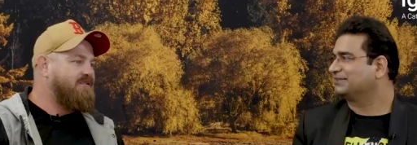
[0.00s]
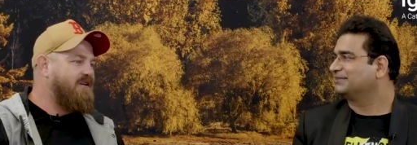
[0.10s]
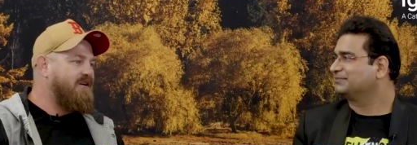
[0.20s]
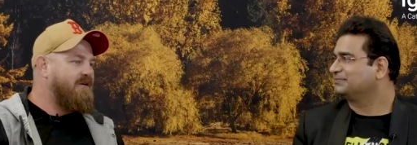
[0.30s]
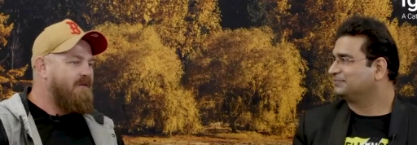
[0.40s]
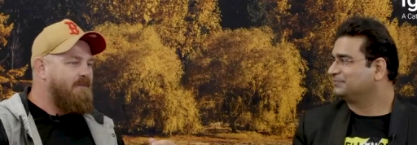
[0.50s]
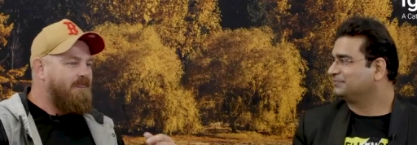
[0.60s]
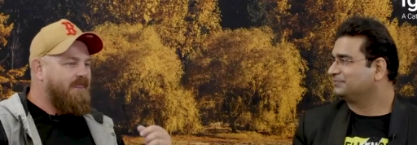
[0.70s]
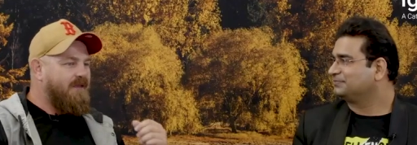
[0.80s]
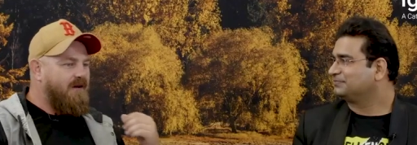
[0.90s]
Speaker 1: So
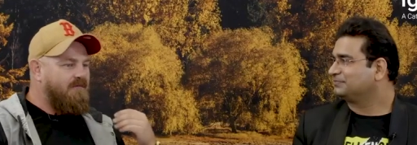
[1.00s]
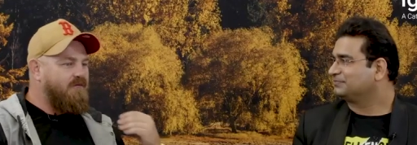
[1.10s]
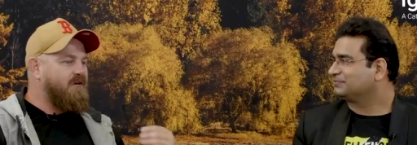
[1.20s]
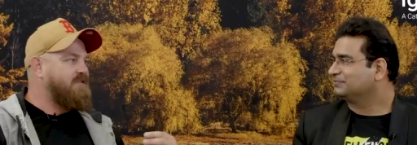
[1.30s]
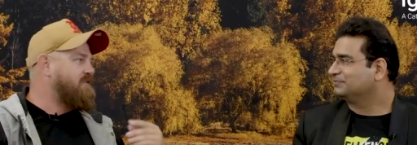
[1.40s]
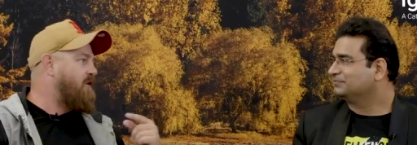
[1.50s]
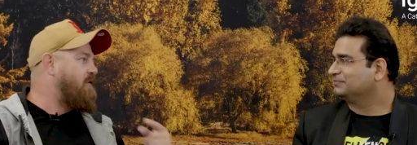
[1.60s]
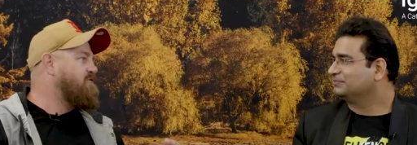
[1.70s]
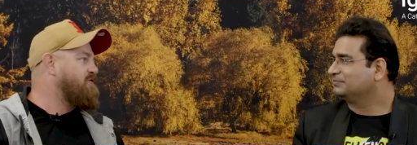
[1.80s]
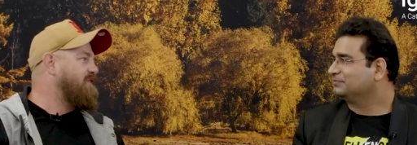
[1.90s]
a voice
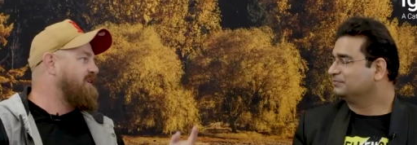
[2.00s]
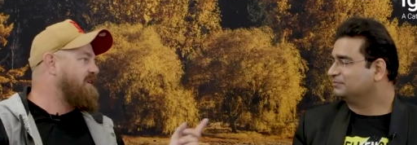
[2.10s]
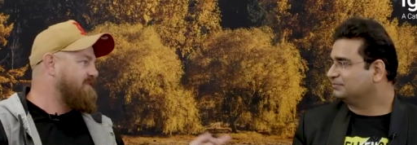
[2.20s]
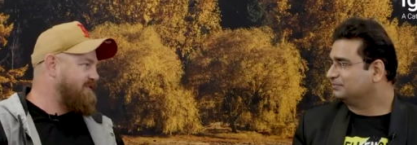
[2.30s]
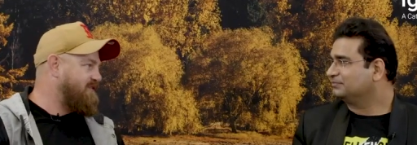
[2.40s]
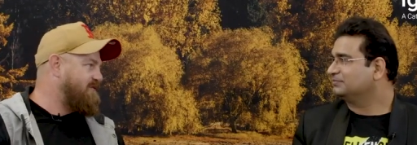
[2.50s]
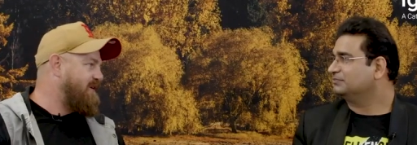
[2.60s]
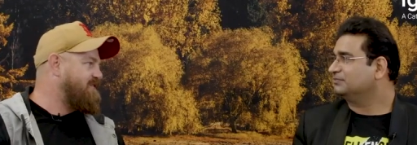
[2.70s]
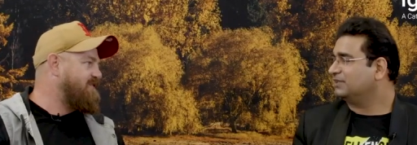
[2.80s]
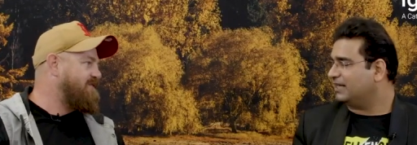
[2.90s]
told you to leave a situation.